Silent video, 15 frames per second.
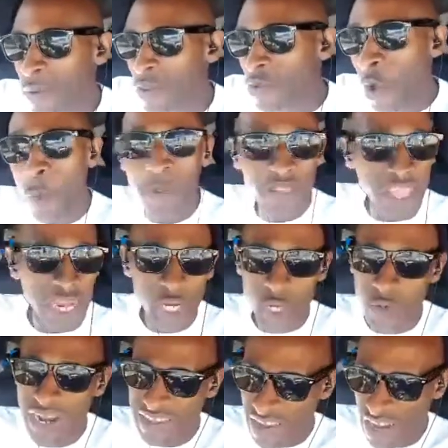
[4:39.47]
your
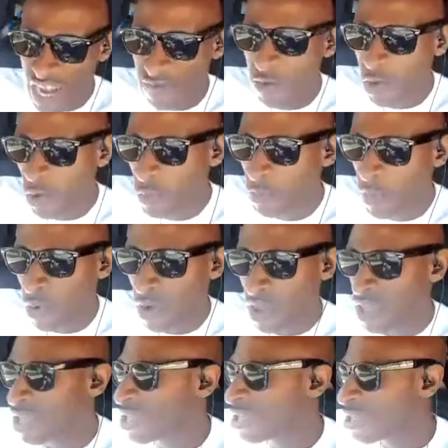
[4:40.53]
potential. That's another good book
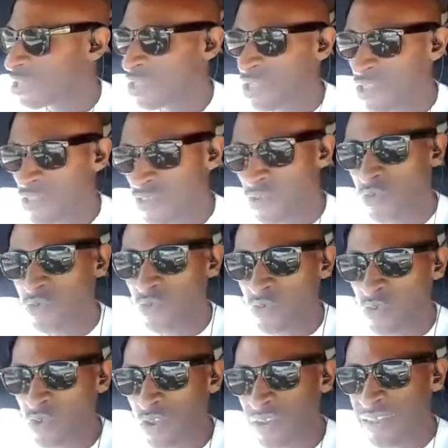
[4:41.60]
to
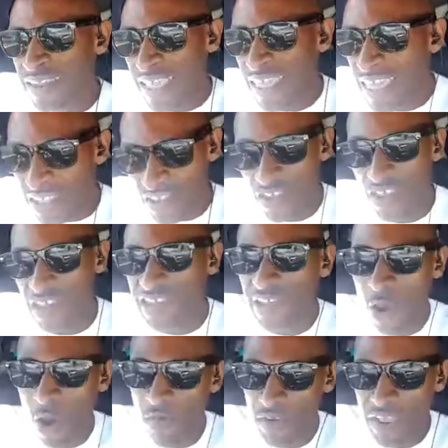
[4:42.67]
dig into
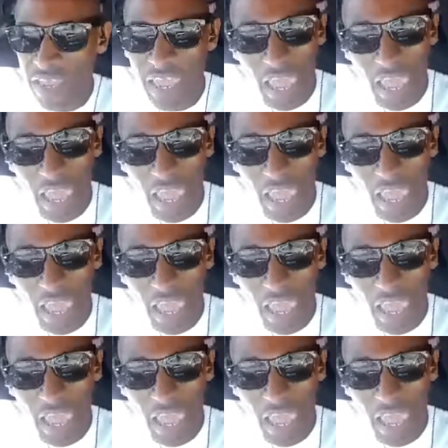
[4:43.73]
yourself and